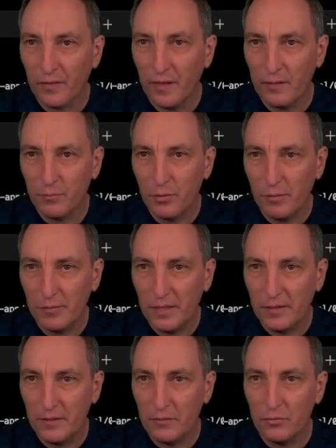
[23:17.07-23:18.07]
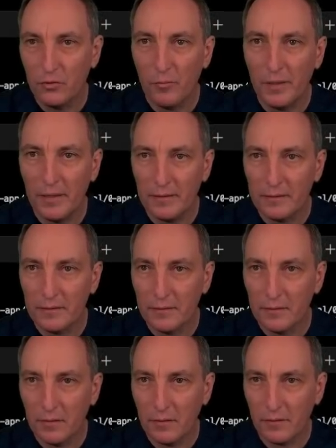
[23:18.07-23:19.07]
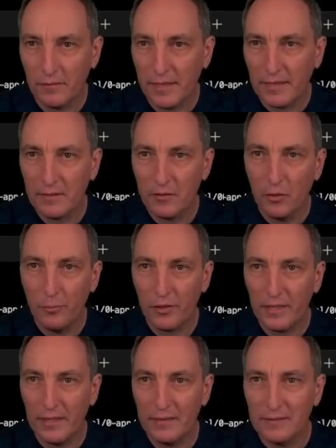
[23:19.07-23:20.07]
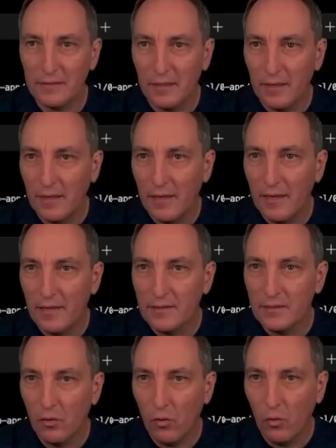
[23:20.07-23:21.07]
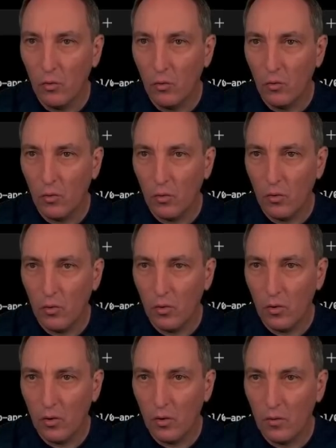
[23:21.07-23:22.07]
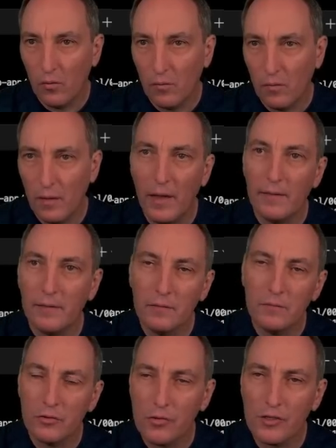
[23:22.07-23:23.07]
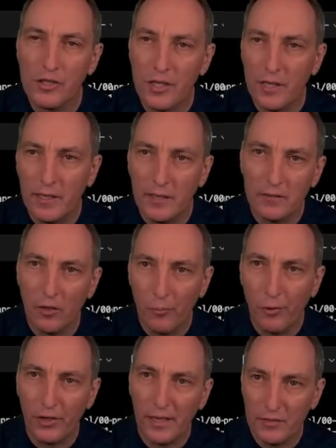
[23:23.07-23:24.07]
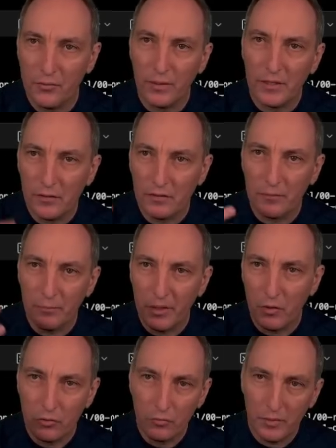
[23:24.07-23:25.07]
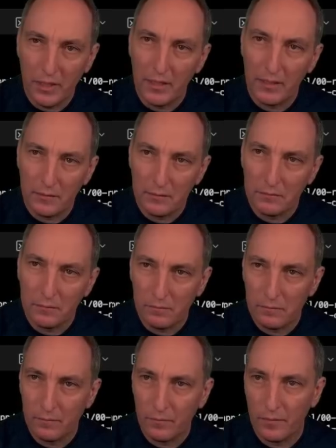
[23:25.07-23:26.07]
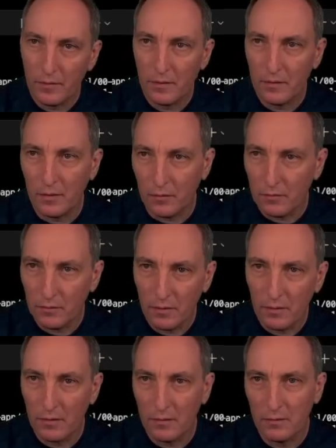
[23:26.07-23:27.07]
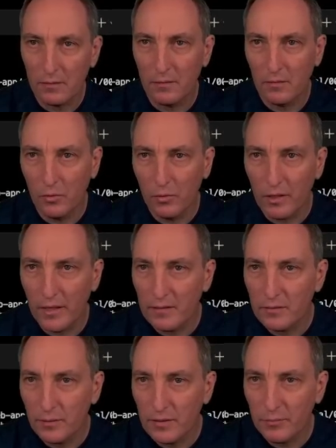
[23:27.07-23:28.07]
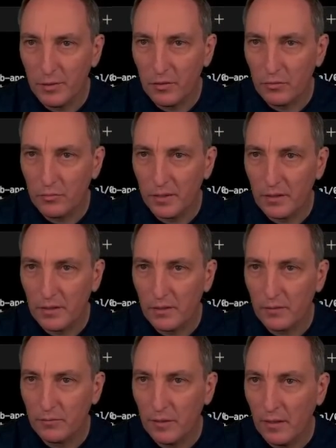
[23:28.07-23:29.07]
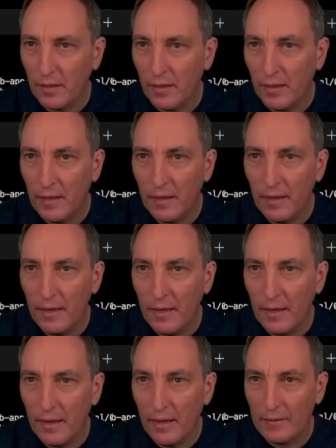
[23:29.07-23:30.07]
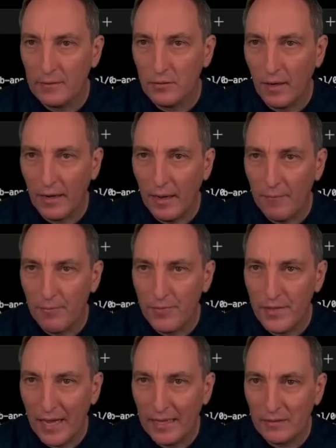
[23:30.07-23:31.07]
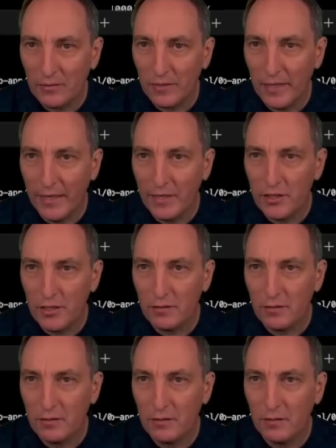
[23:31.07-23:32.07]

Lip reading: And probably I need to normalize all of that uppercase. So, and the strategy here is uppercase when it doesn't belong to me and, you know, lowercase when it belongs to me, kind of. And so I had that on the agent.